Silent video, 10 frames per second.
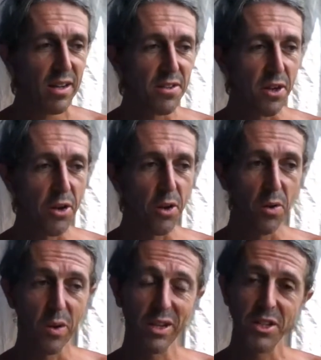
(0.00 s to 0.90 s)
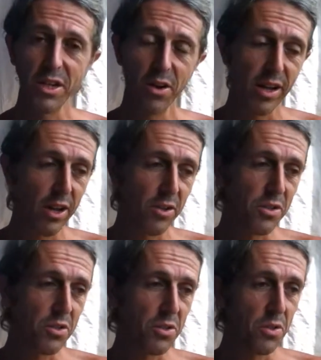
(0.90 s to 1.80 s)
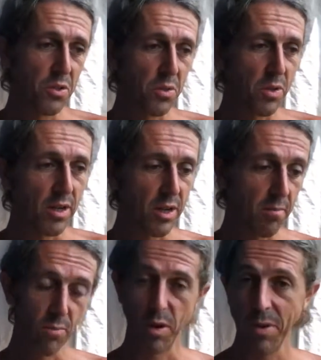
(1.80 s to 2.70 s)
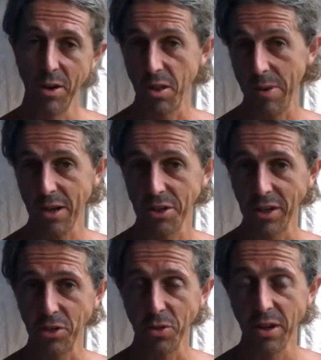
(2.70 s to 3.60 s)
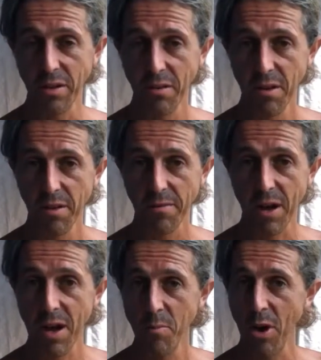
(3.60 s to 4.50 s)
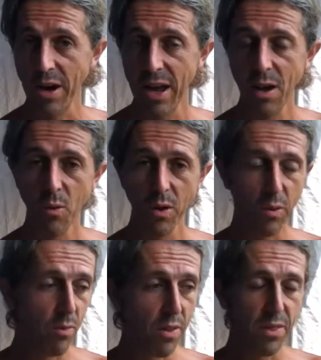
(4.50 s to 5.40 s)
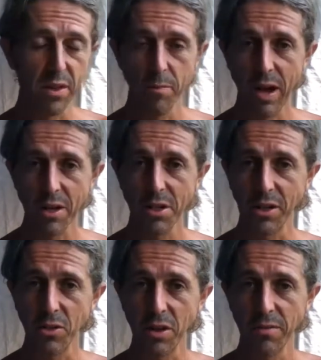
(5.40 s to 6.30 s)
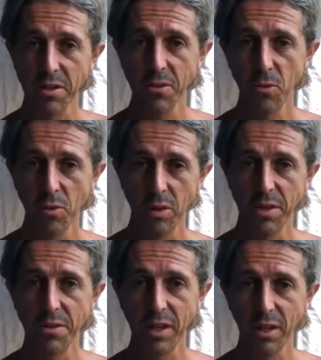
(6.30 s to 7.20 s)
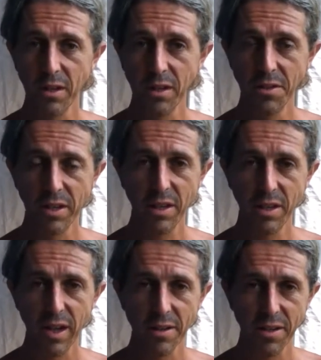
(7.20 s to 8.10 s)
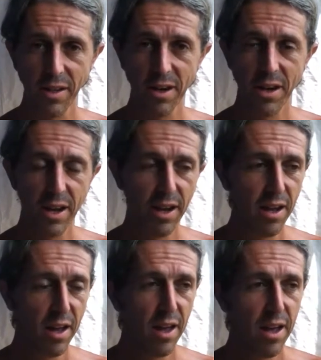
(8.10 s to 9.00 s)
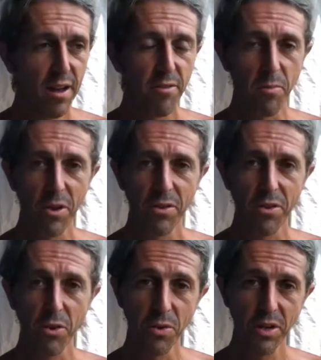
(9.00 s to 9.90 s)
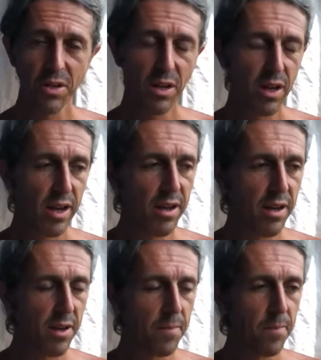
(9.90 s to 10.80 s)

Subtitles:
So each year I go to, I'm here at the Baosheng Durian Farm right now, where we run the Baosheng Durian Festival, Lindsay Gassick and I, from Year of the Durian. And